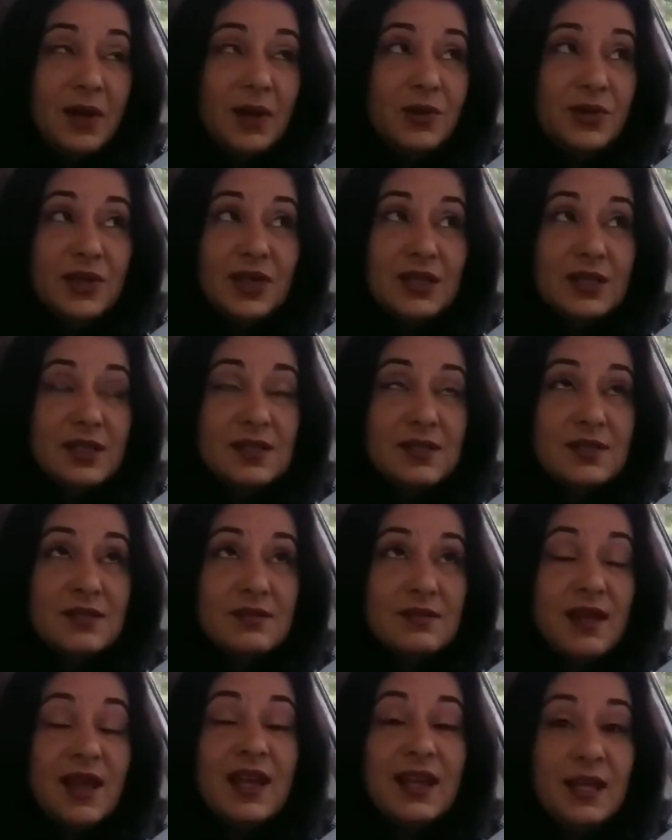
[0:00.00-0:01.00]
I don't think
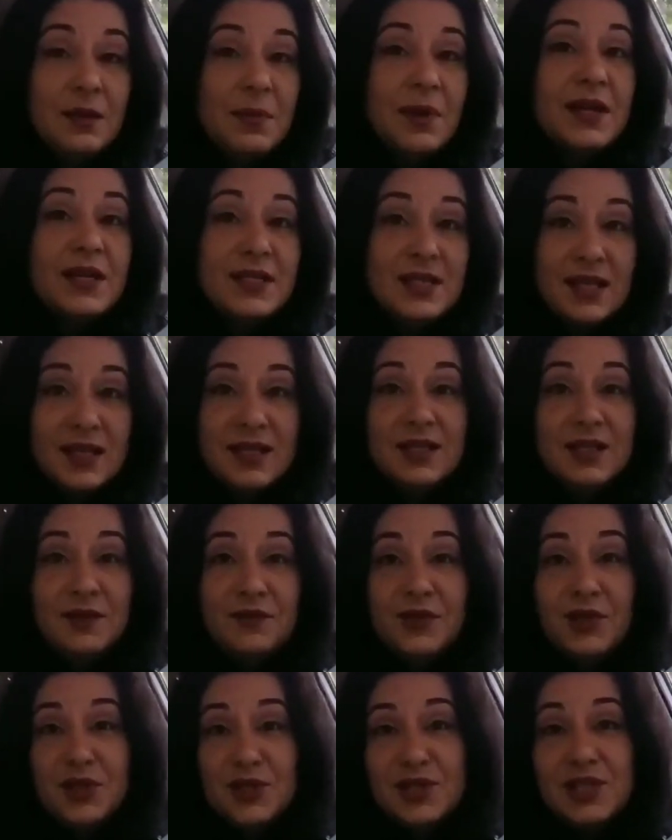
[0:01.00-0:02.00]
it's anybody's idea
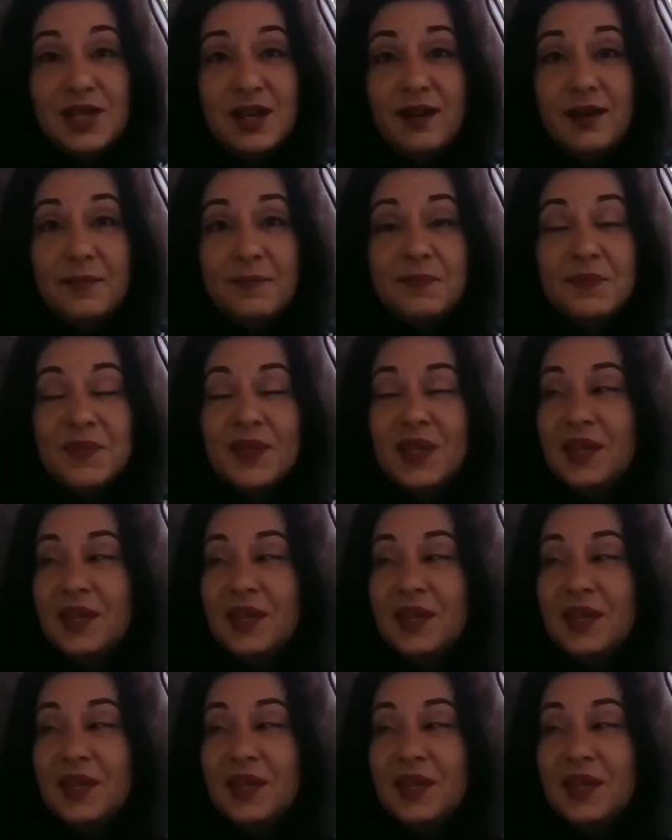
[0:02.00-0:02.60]
of a good time.